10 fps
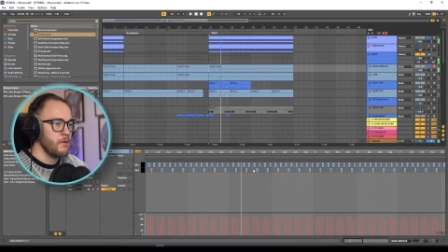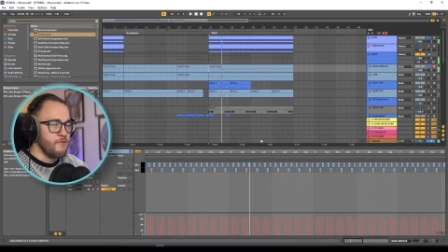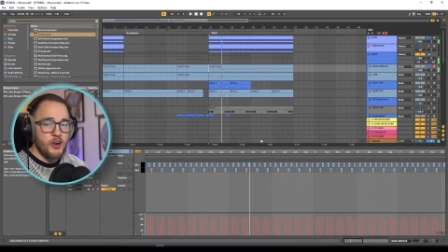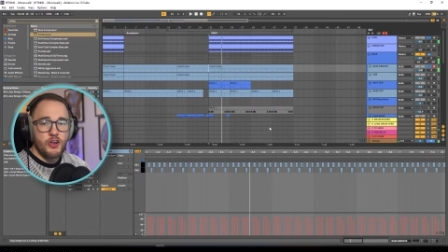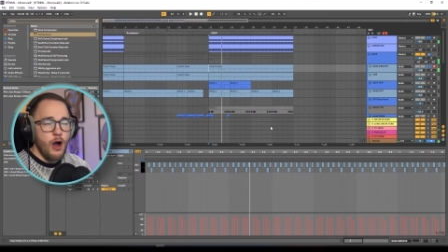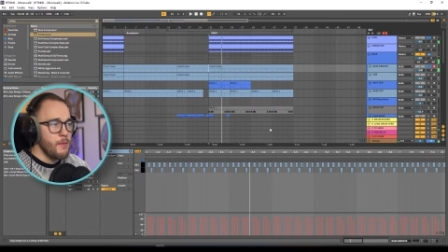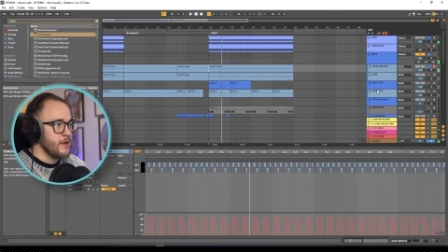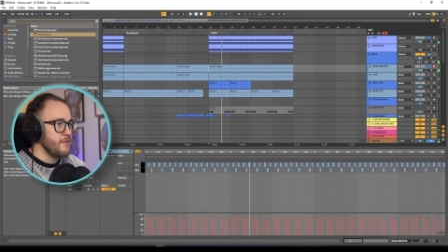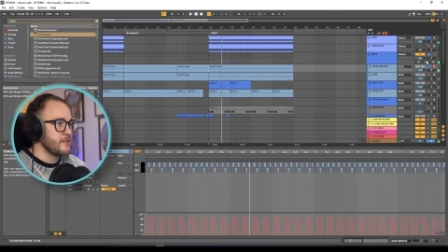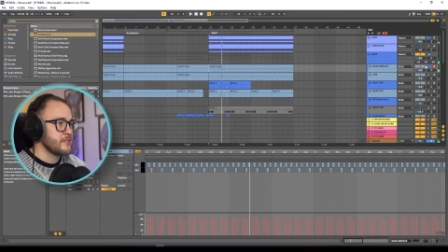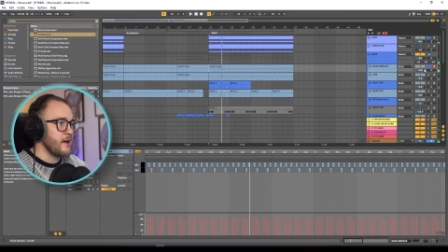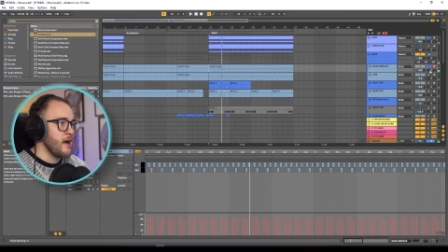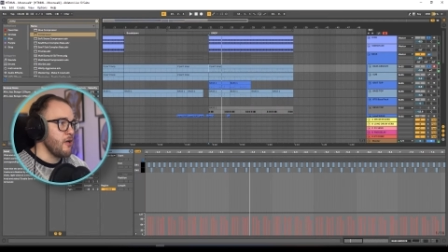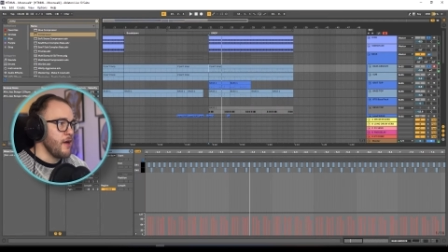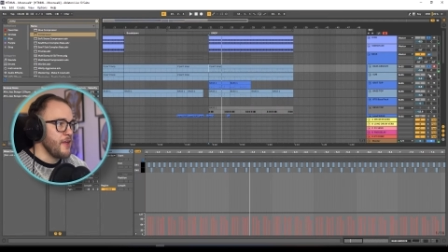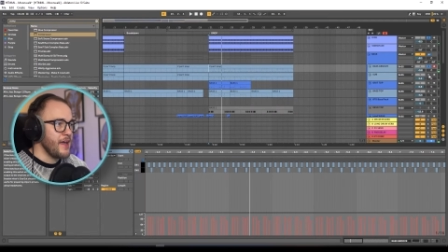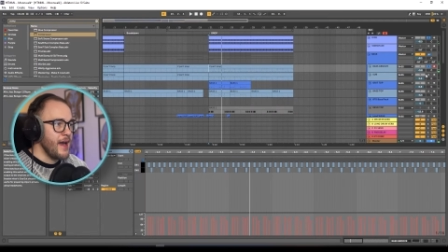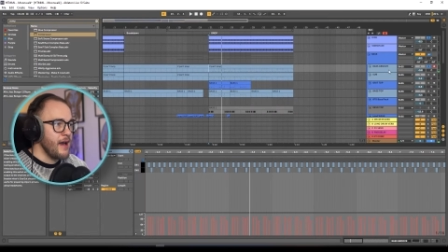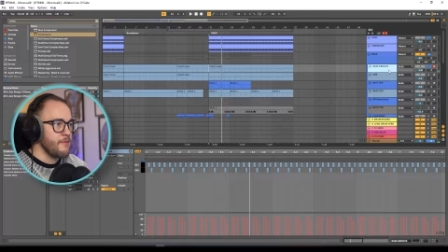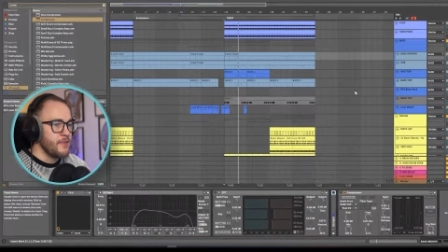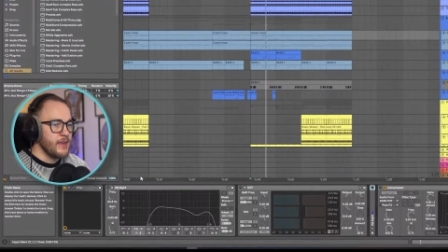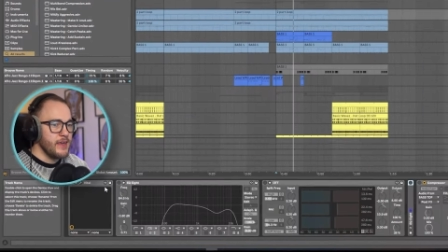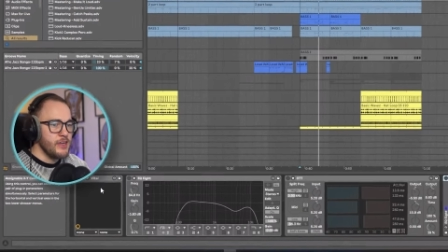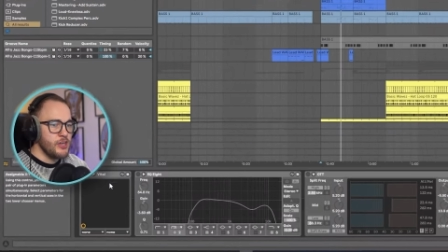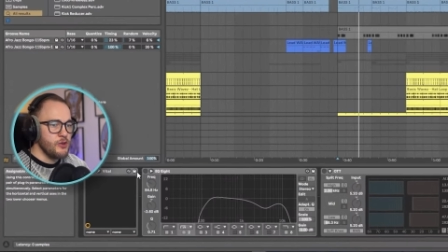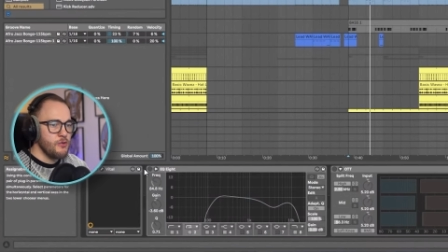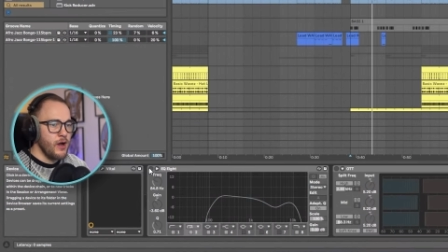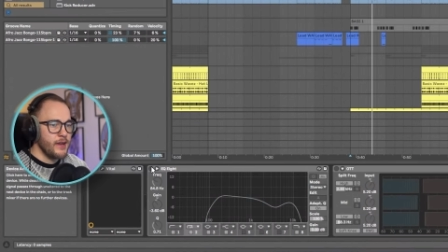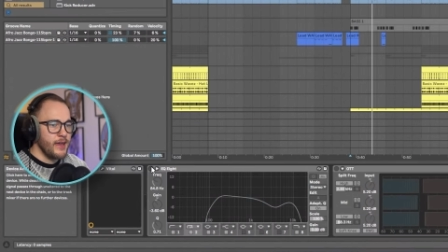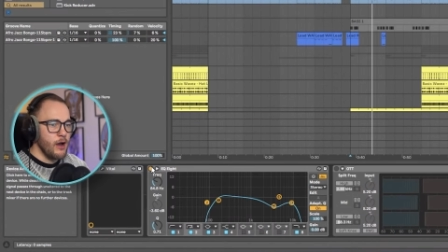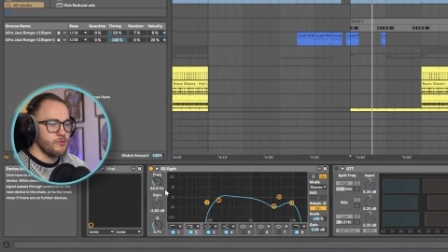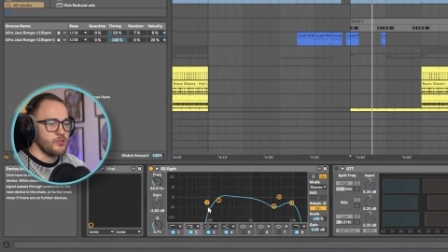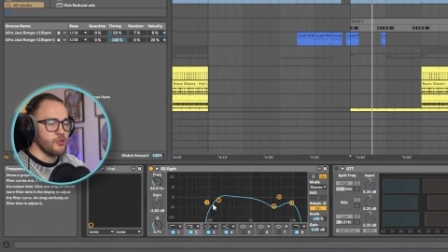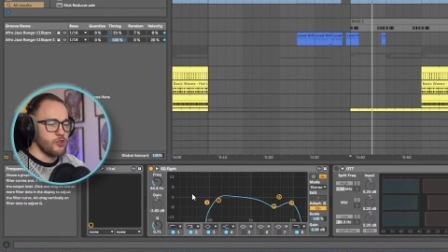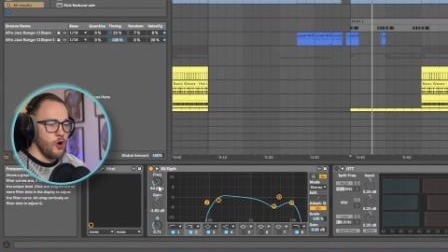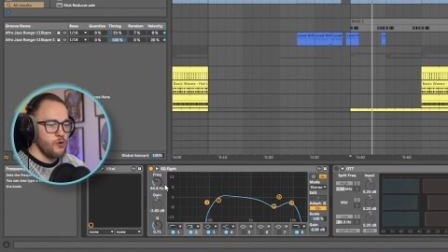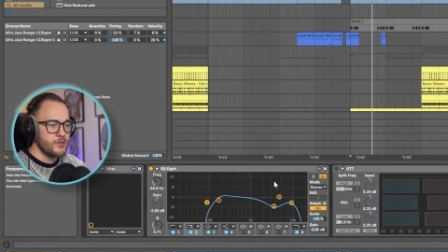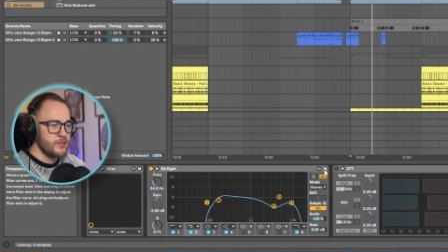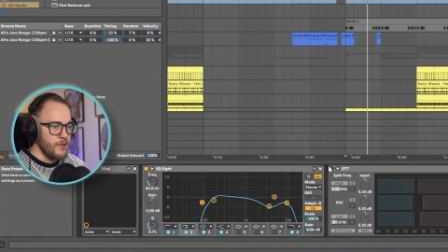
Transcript: Very common in this style. And then I have the EQ cutting out the lows,